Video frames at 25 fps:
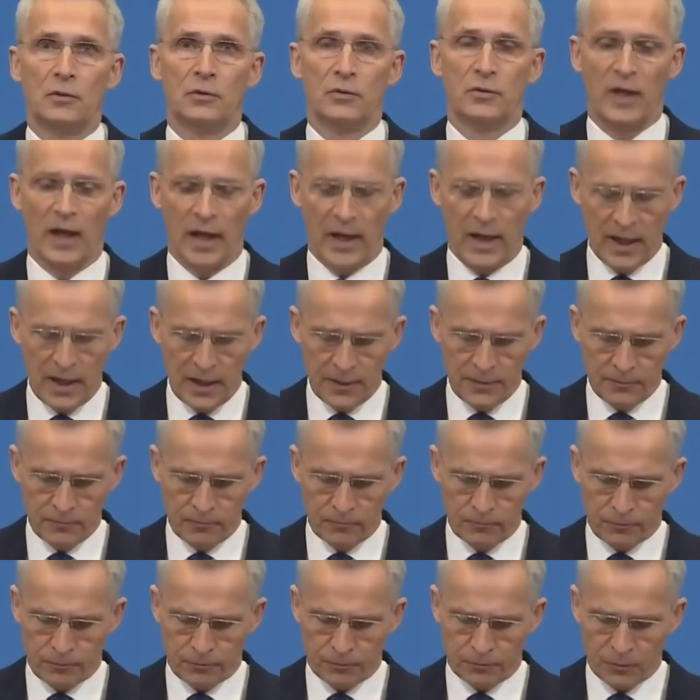Today,
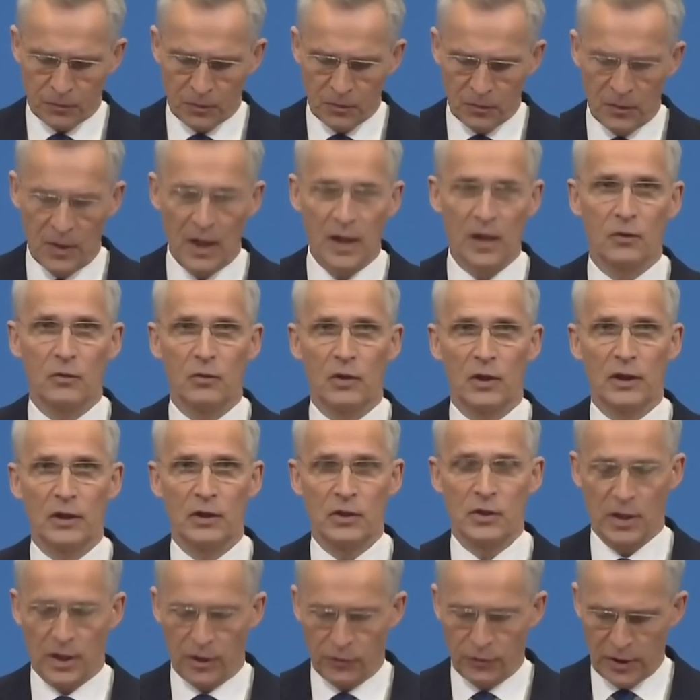NATO
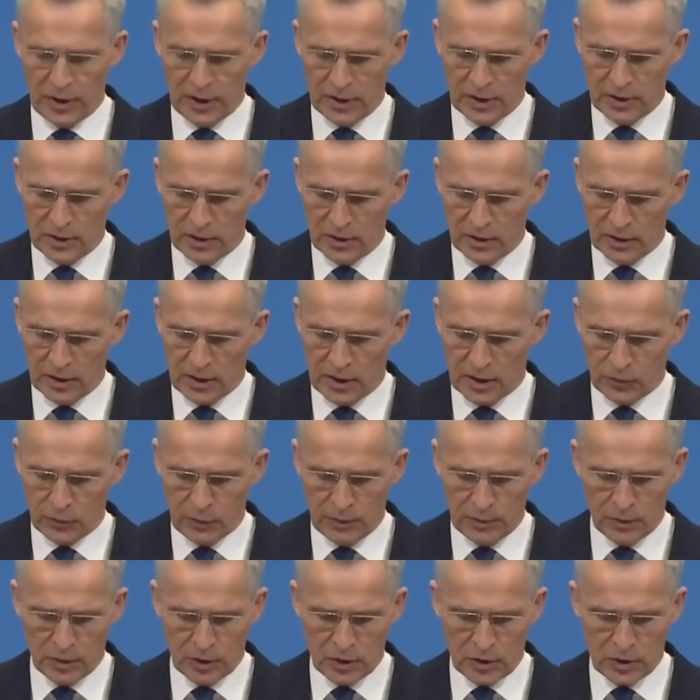leaders agreed that
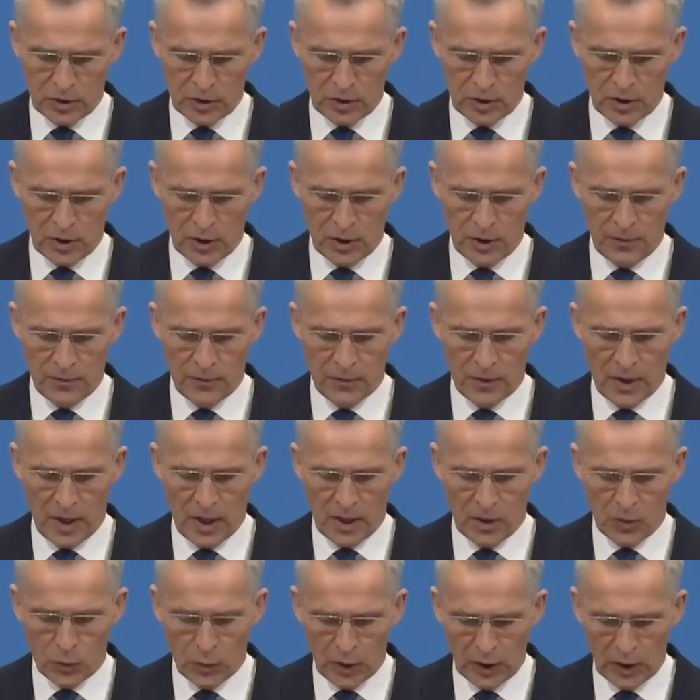we must uh,
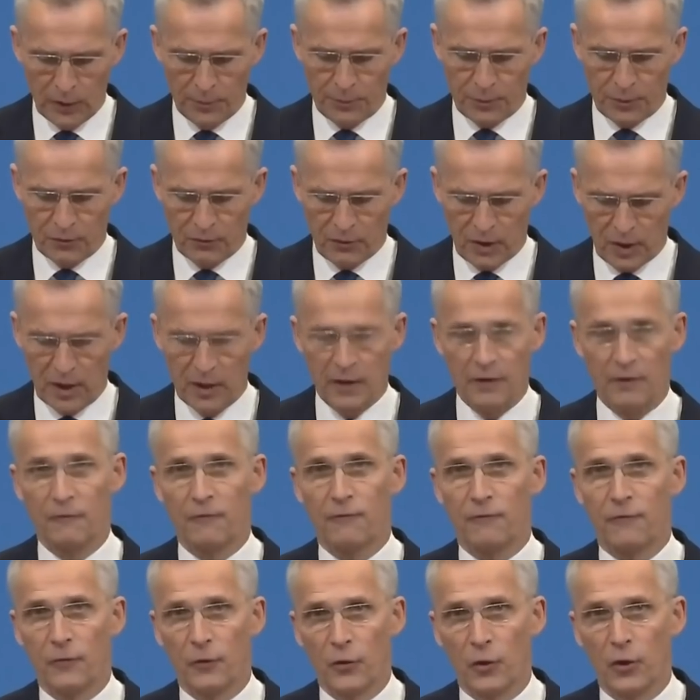and will provide
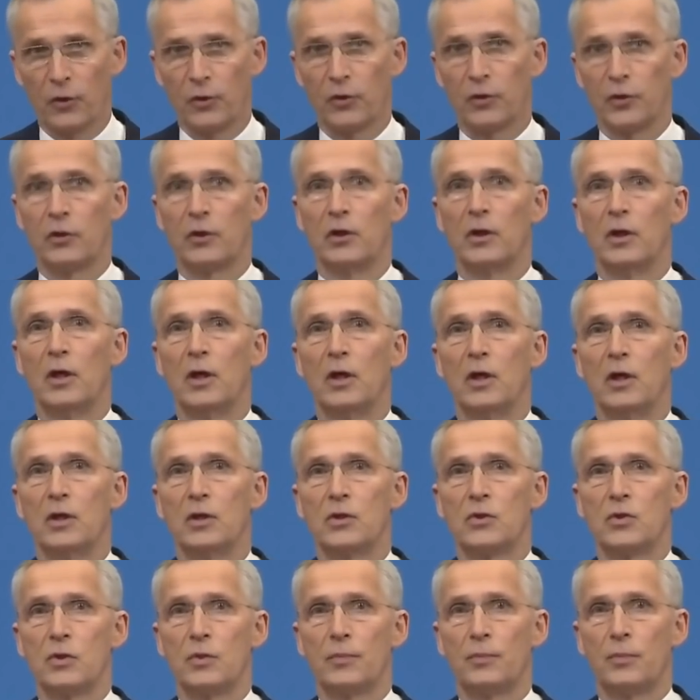further
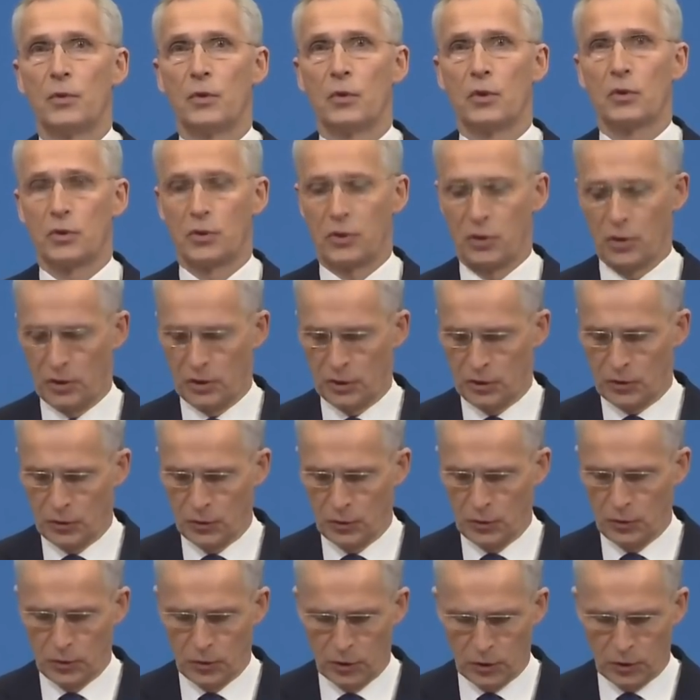support
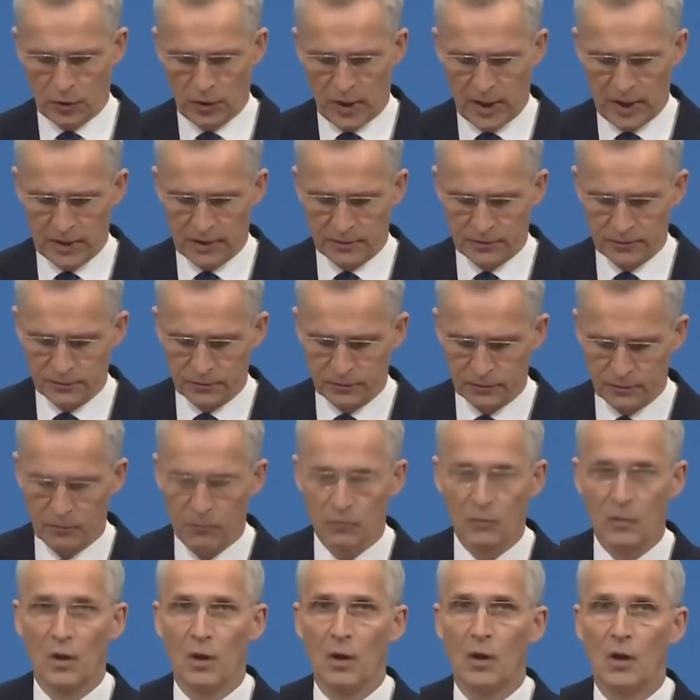to Ukraine.
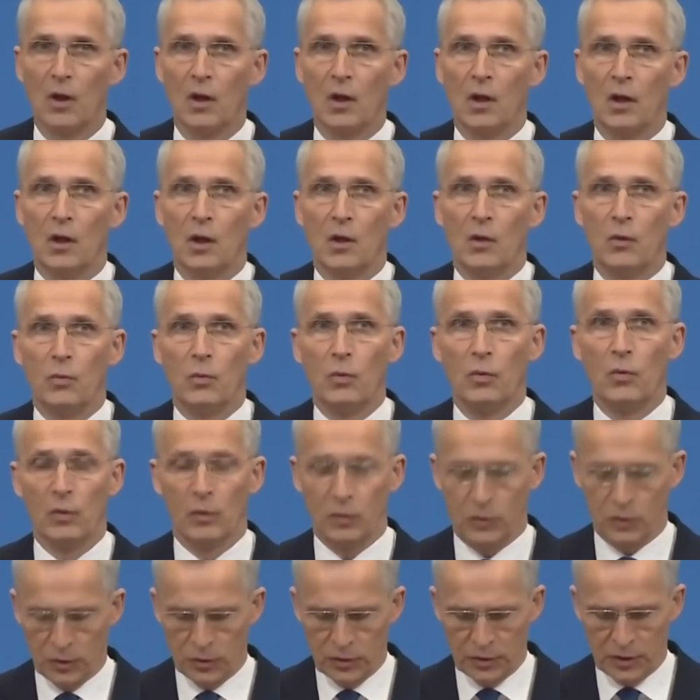We
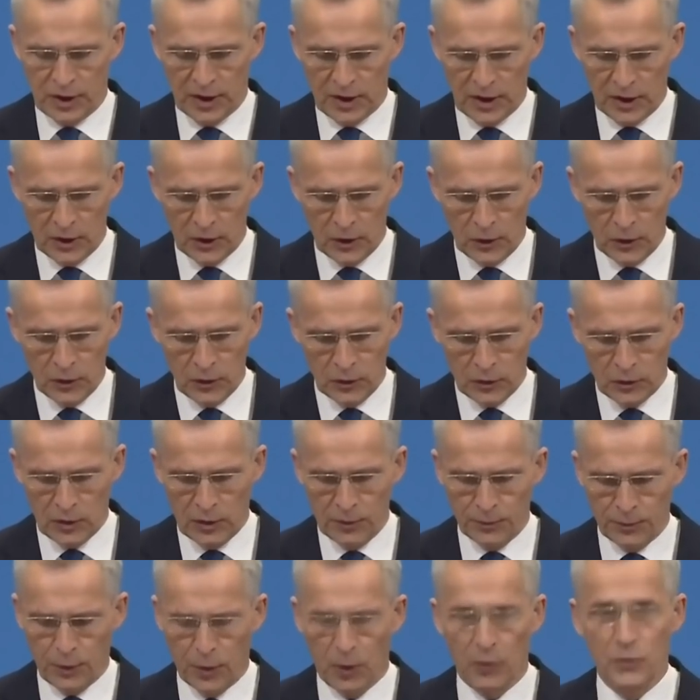will continue to
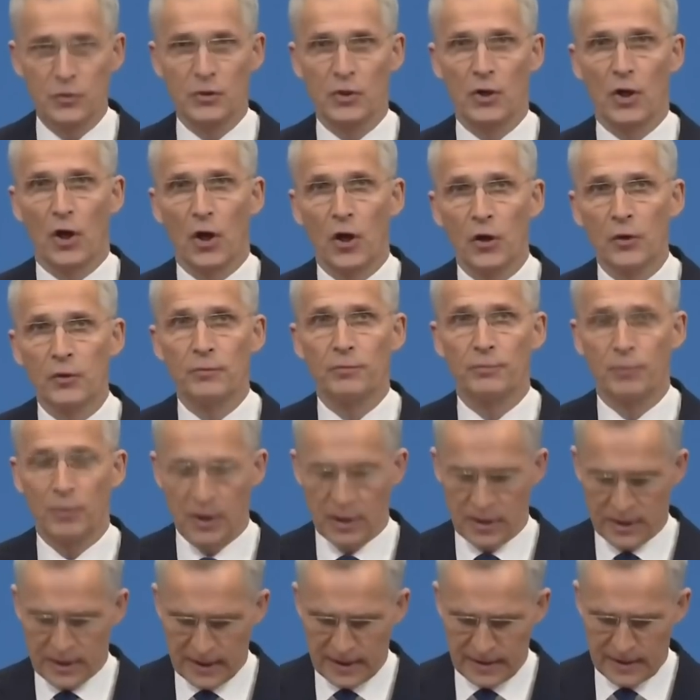impose
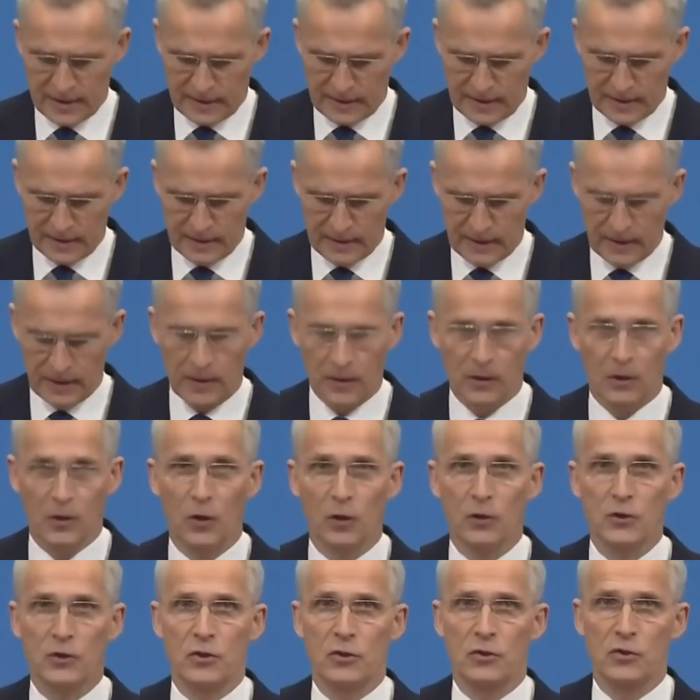unprecedented
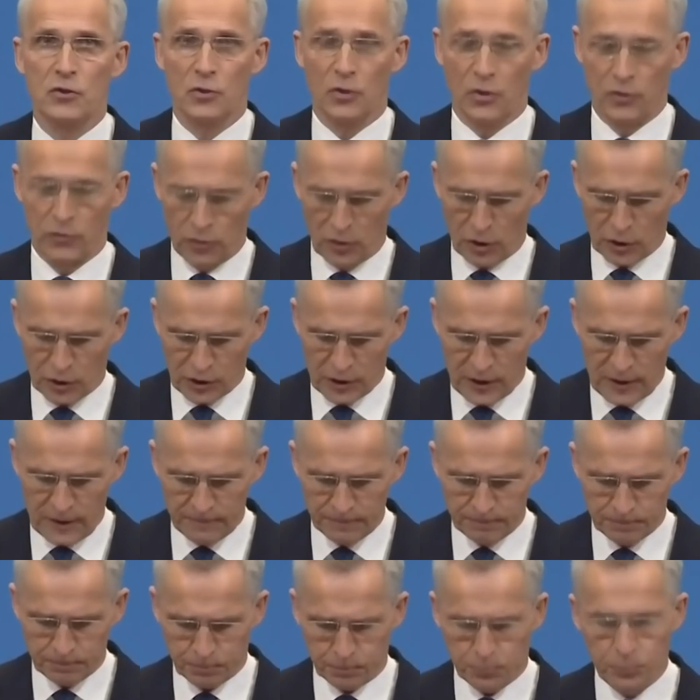costs on
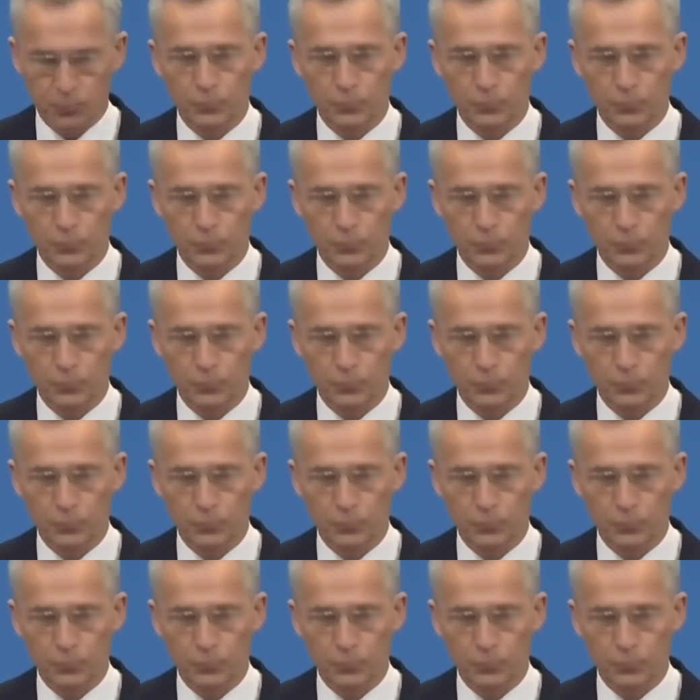Russia,